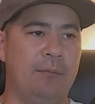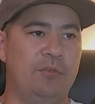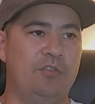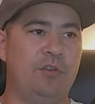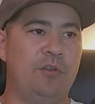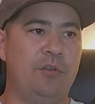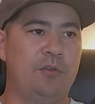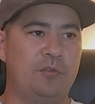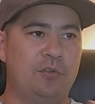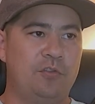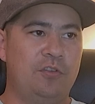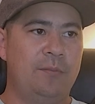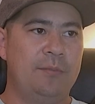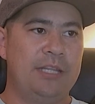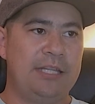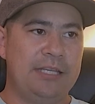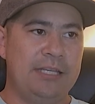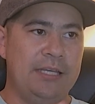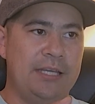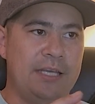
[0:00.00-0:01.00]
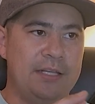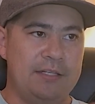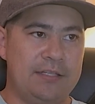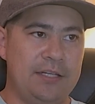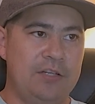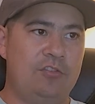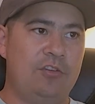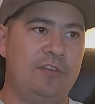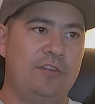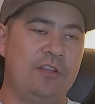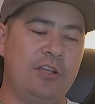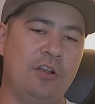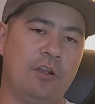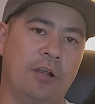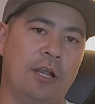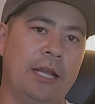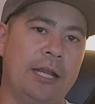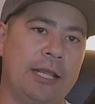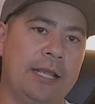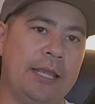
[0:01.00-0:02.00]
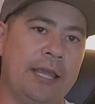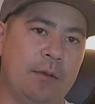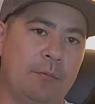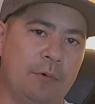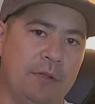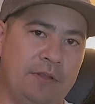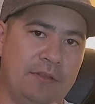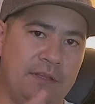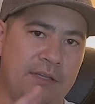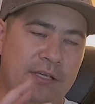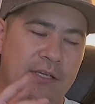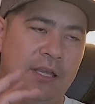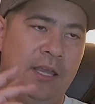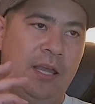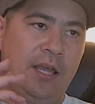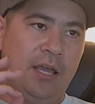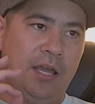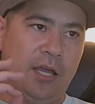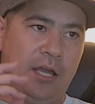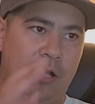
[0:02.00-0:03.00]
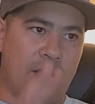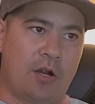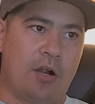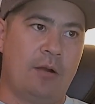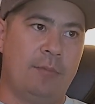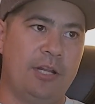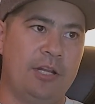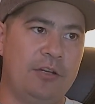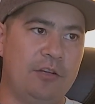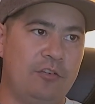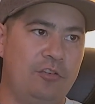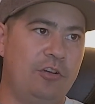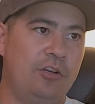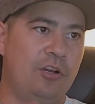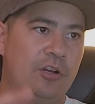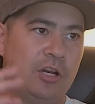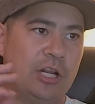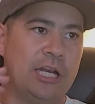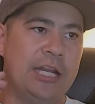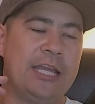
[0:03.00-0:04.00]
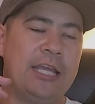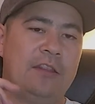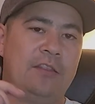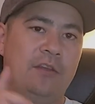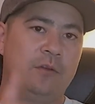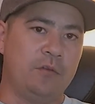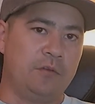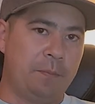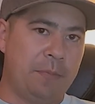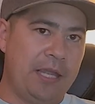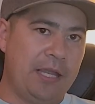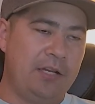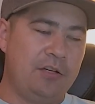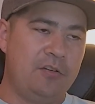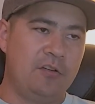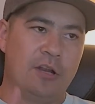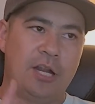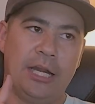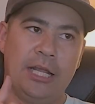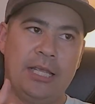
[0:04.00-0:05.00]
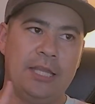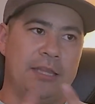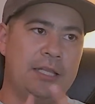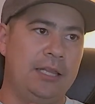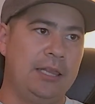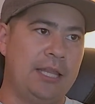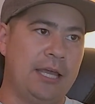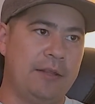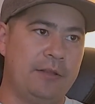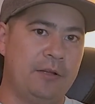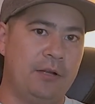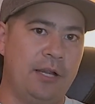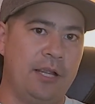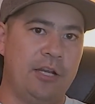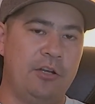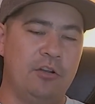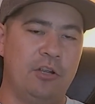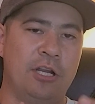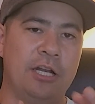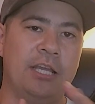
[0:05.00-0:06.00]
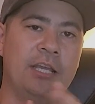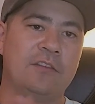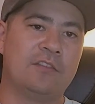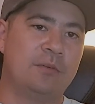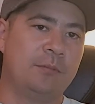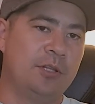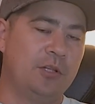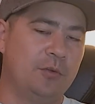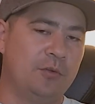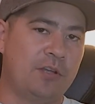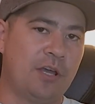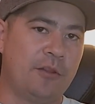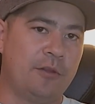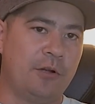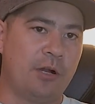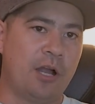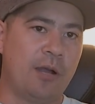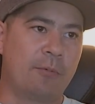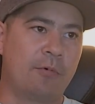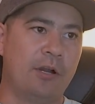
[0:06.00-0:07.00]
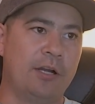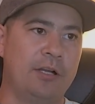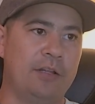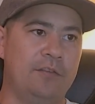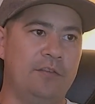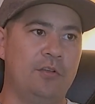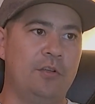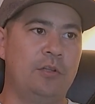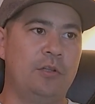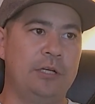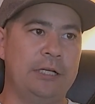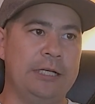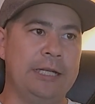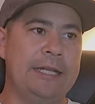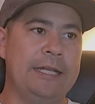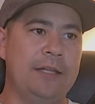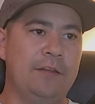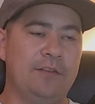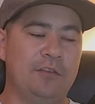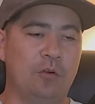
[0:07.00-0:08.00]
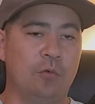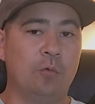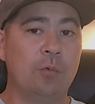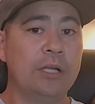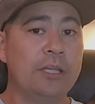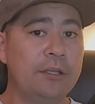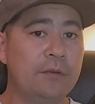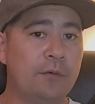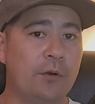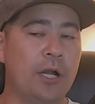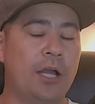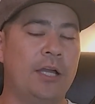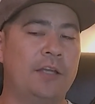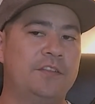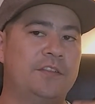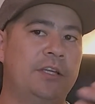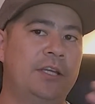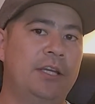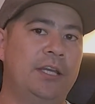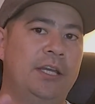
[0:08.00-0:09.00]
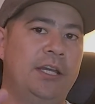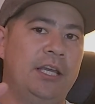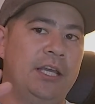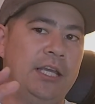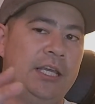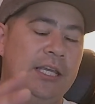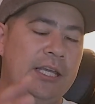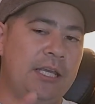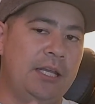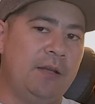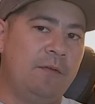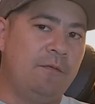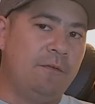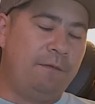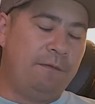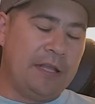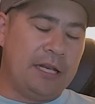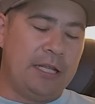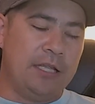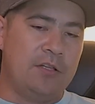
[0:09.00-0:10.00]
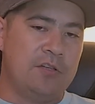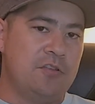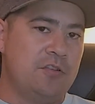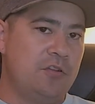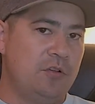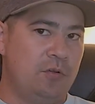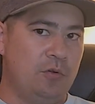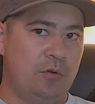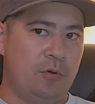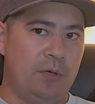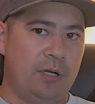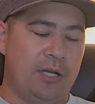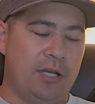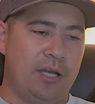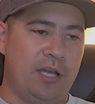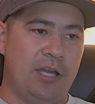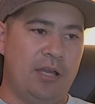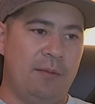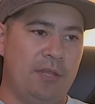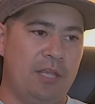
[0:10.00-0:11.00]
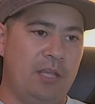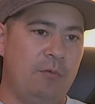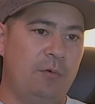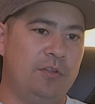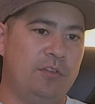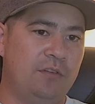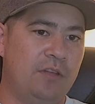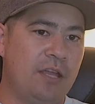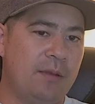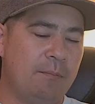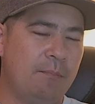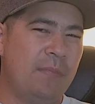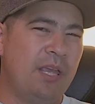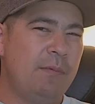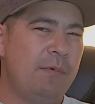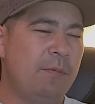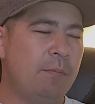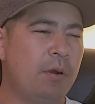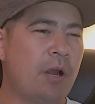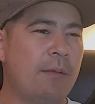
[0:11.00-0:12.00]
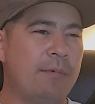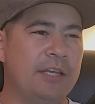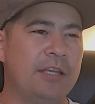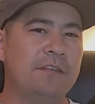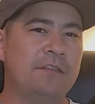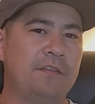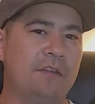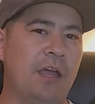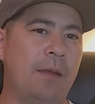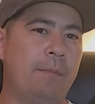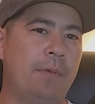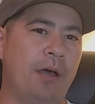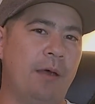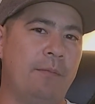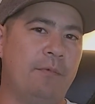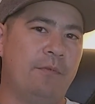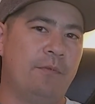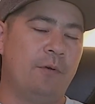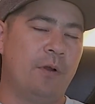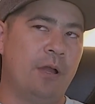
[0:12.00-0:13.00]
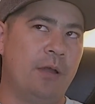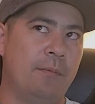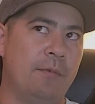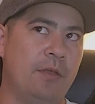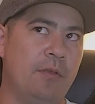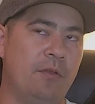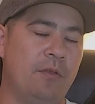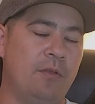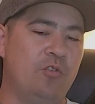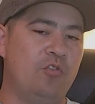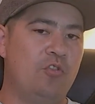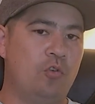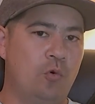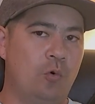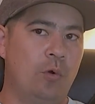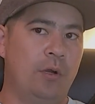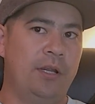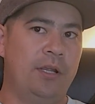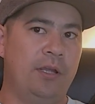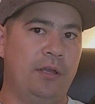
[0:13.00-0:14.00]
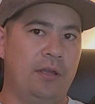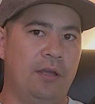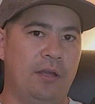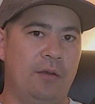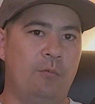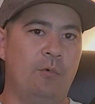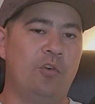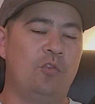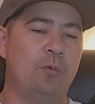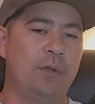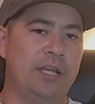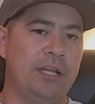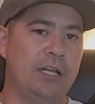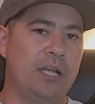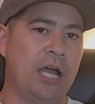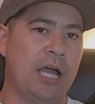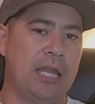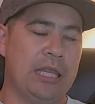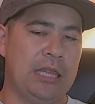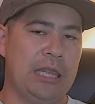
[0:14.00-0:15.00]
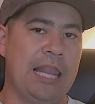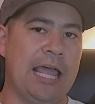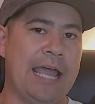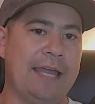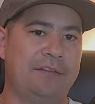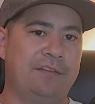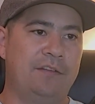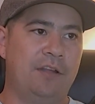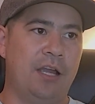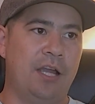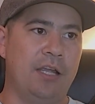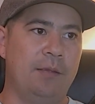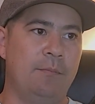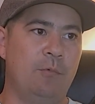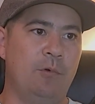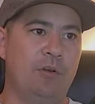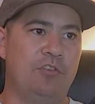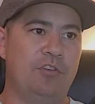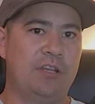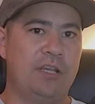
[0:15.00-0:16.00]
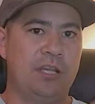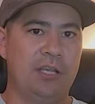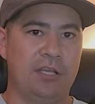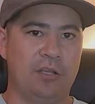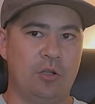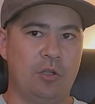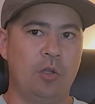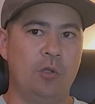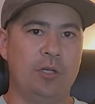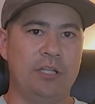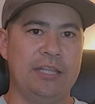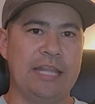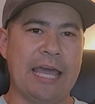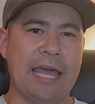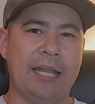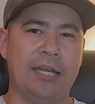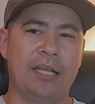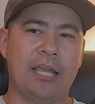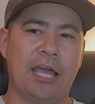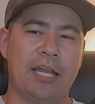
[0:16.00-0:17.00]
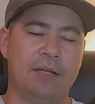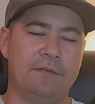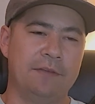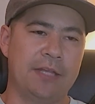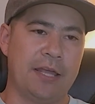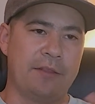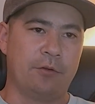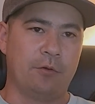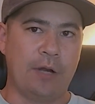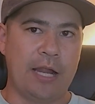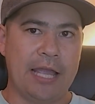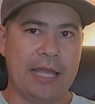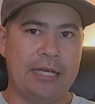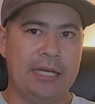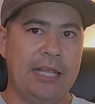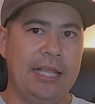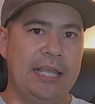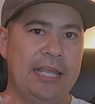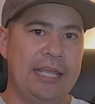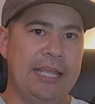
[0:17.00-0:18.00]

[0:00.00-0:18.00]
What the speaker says: So those are some of the additions that you're going to get with the Carbon Edition. You're going to get those paint, you're going to get the leather, and you're going to get some of those other upgrades included in it. So really for us, it fit into, it was not maybe probably a step up from the Touring, which we had gotten last time, which included that kind of leather red.